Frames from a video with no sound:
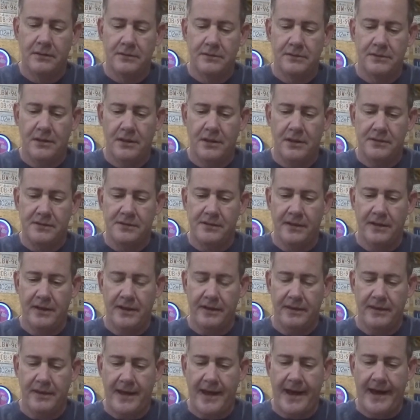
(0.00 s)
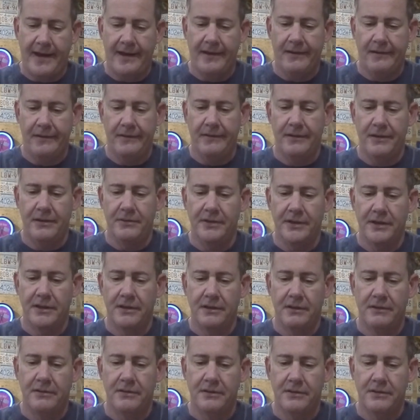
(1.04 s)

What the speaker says: Just like that. There we go.